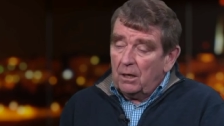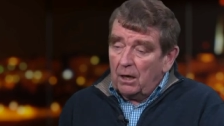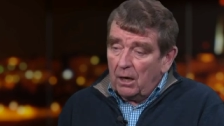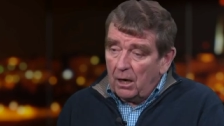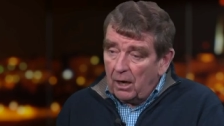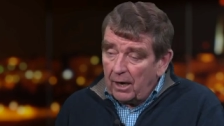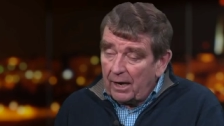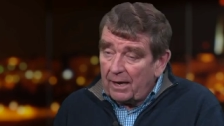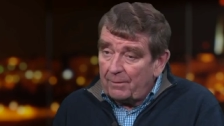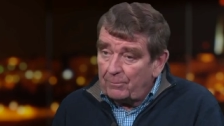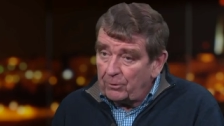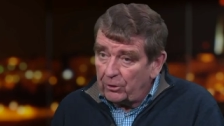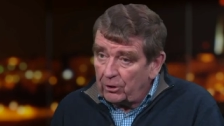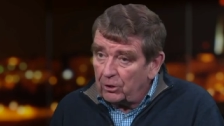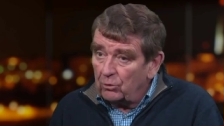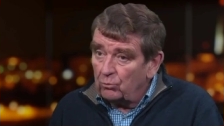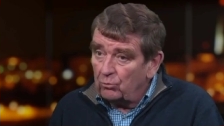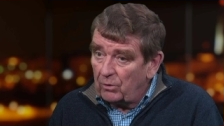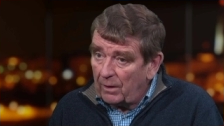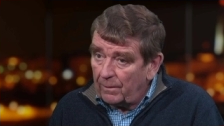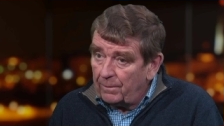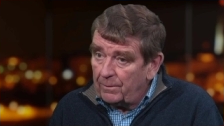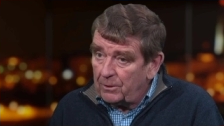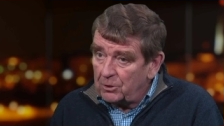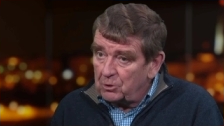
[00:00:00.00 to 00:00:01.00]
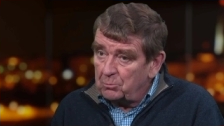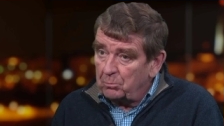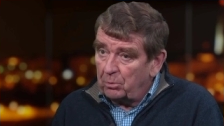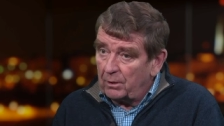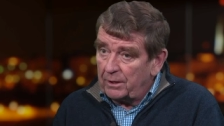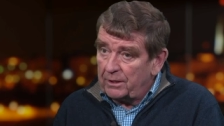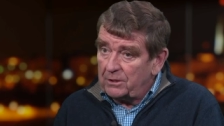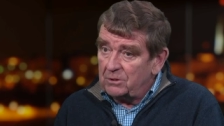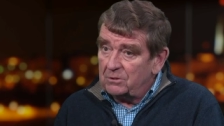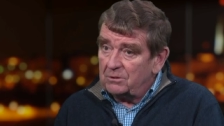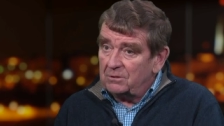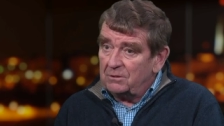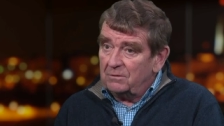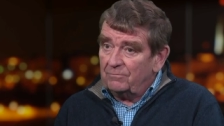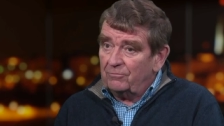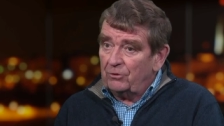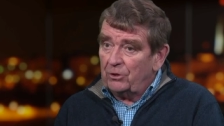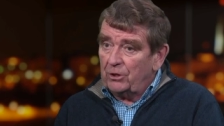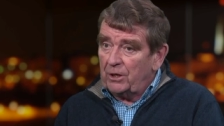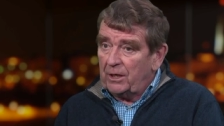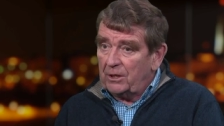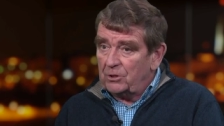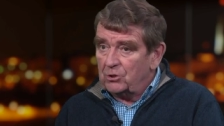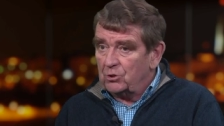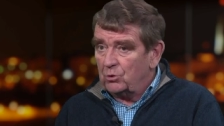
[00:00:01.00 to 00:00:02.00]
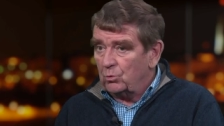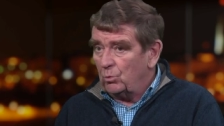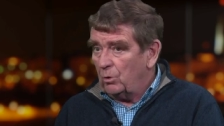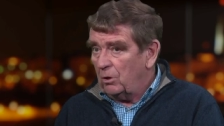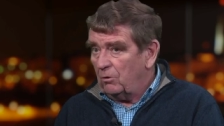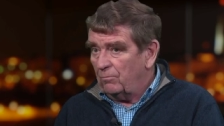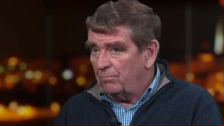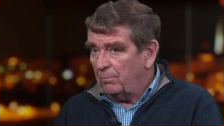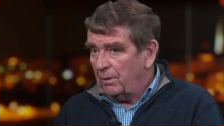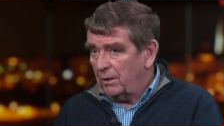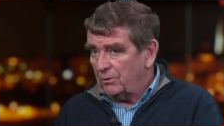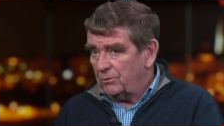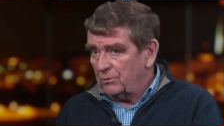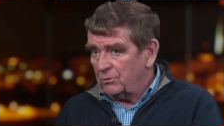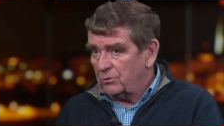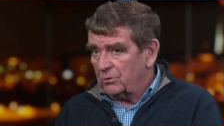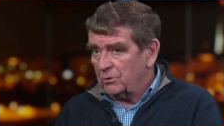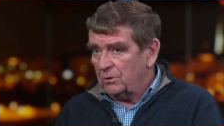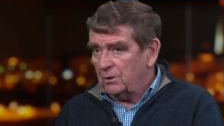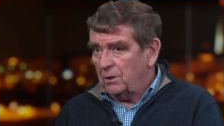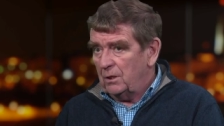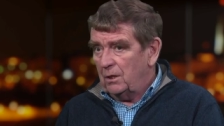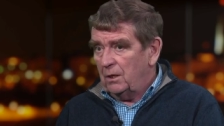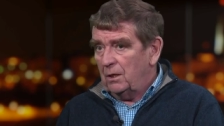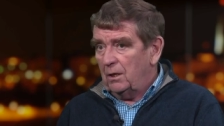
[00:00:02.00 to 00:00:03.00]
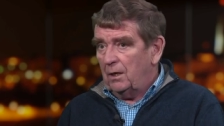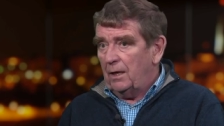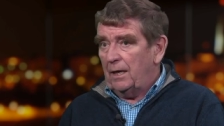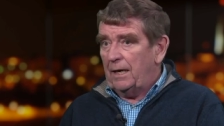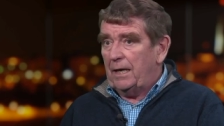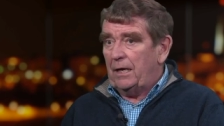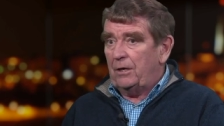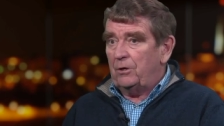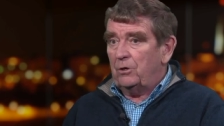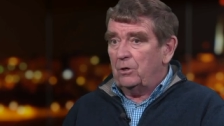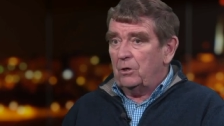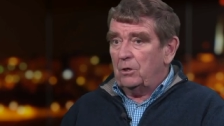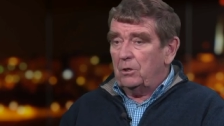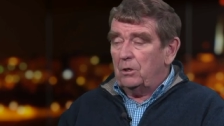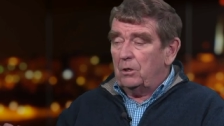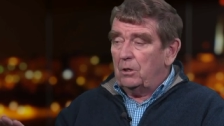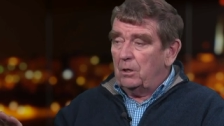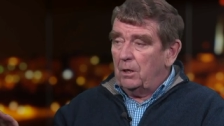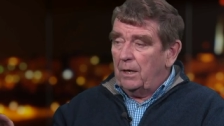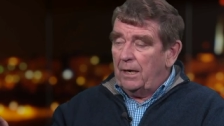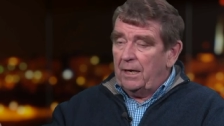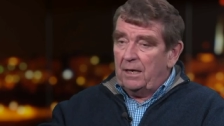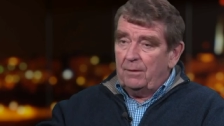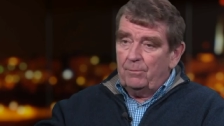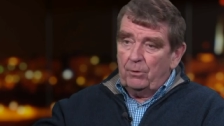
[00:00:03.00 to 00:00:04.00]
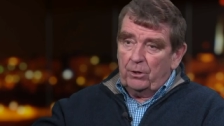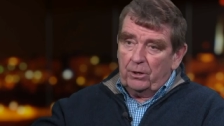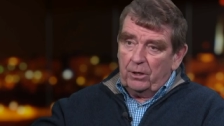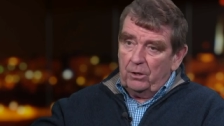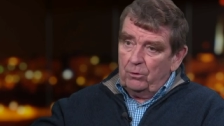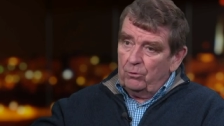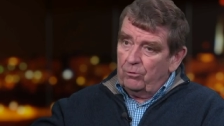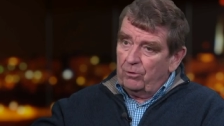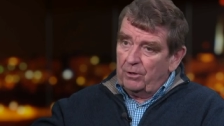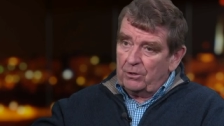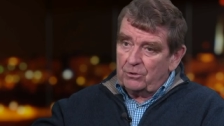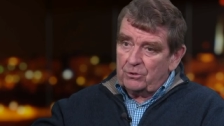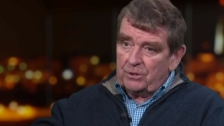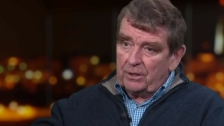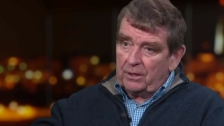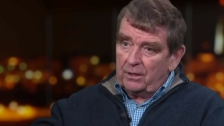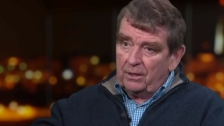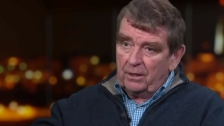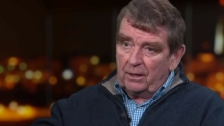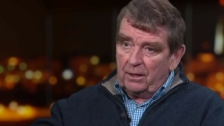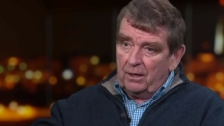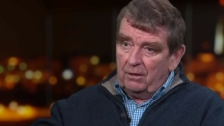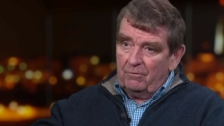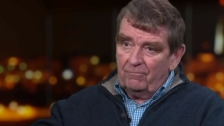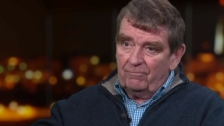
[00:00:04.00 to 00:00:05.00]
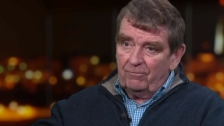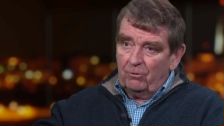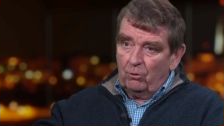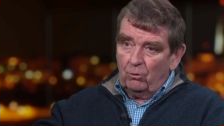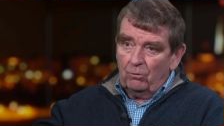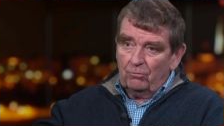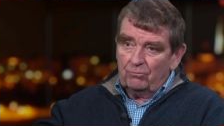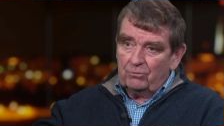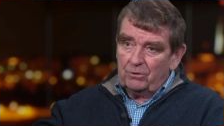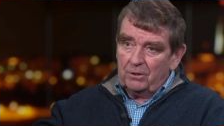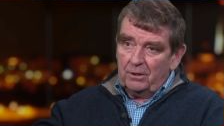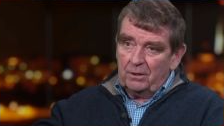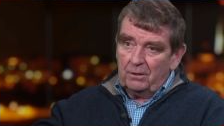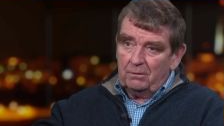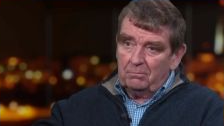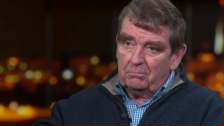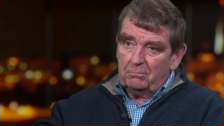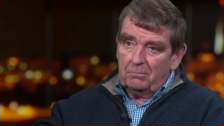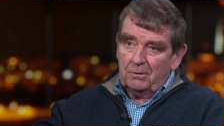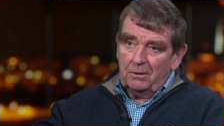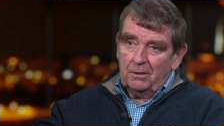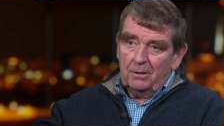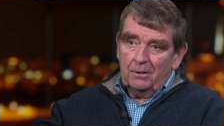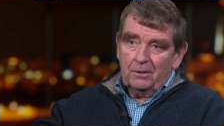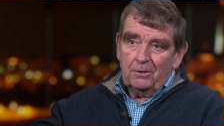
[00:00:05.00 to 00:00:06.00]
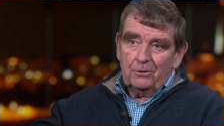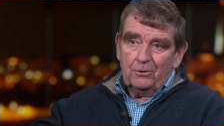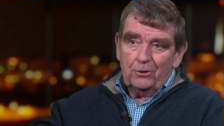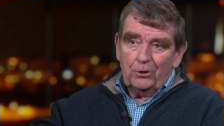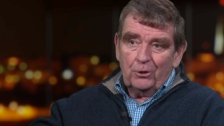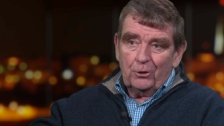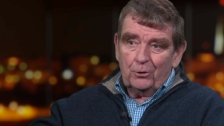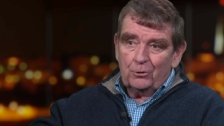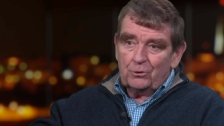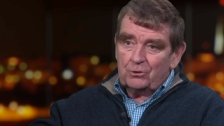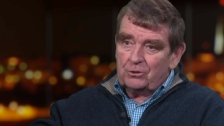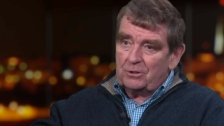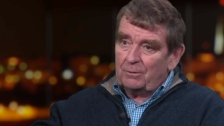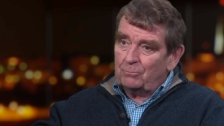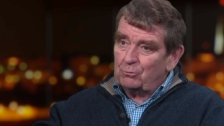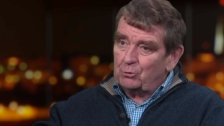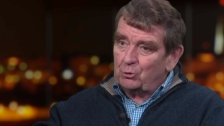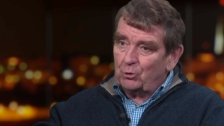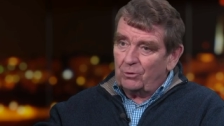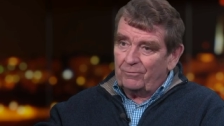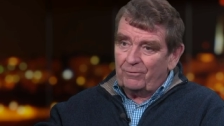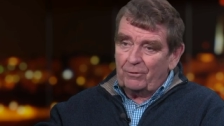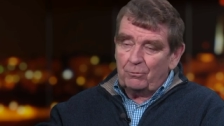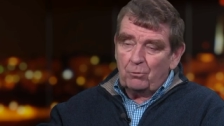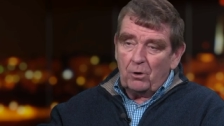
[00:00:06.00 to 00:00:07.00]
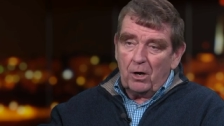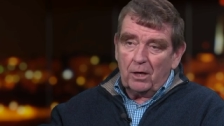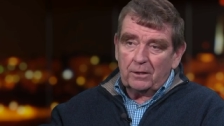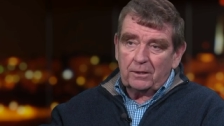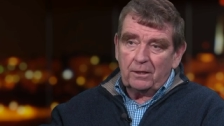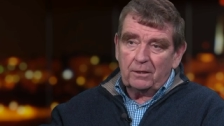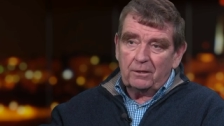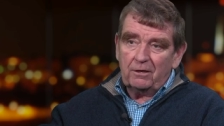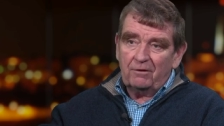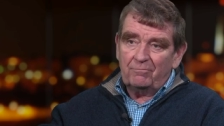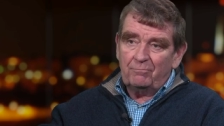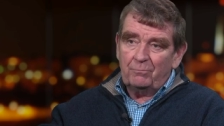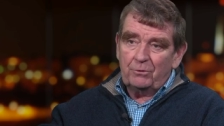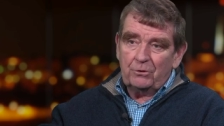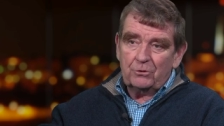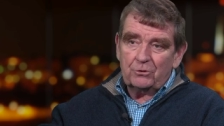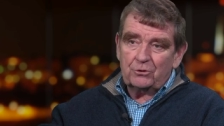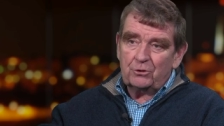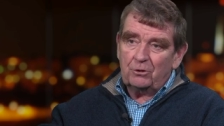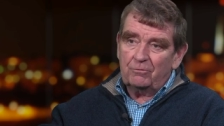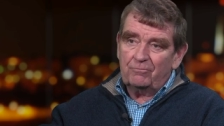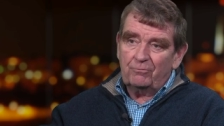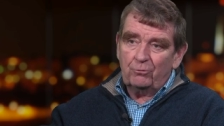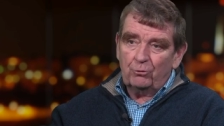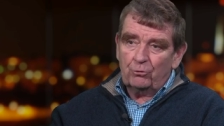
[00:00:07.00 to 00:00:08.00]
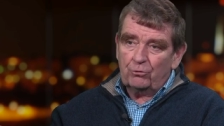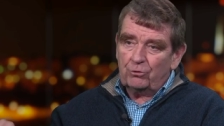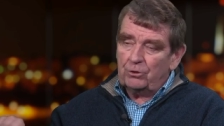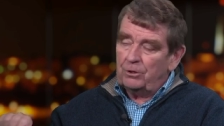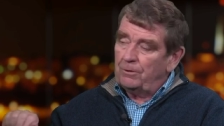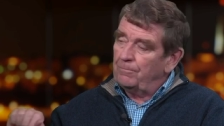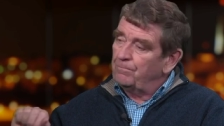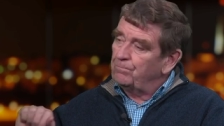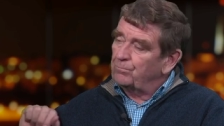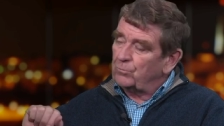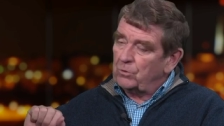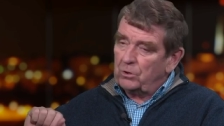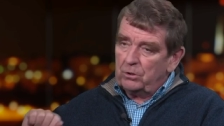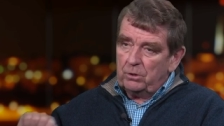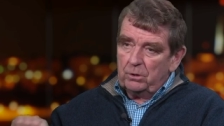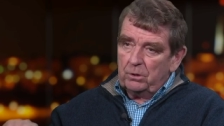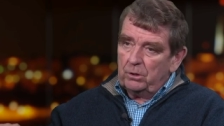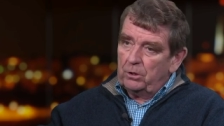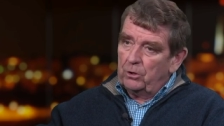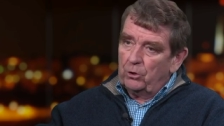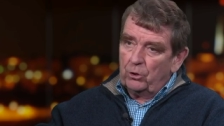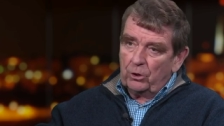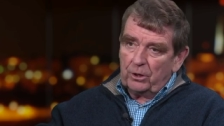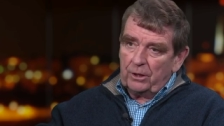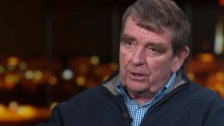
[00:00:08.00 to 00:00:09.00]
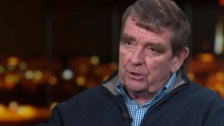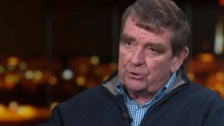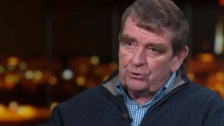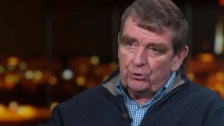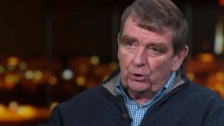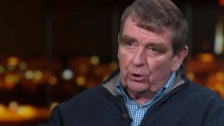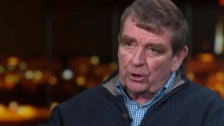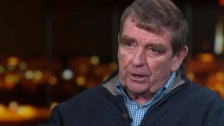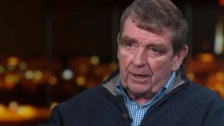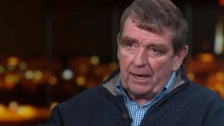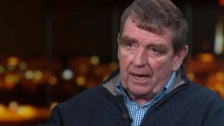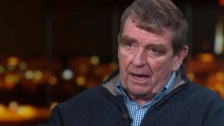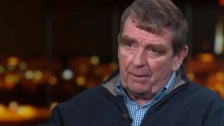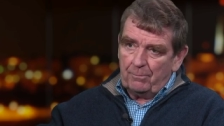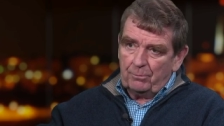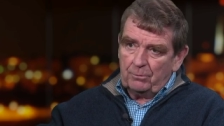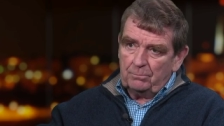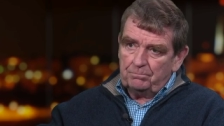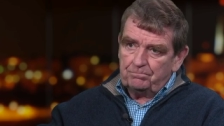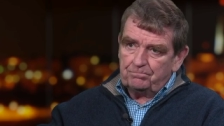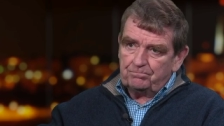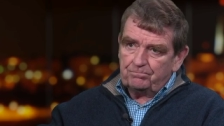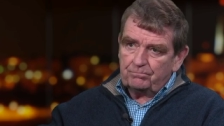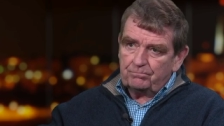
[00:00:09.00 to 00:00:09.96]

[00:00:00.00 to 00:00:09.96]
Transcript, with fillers: I am going to run this place for the next 12 months. And anybody who thinks they're going to get involved in you know, some sort of Iraqi government and so forth, you're not, it's not going to happen.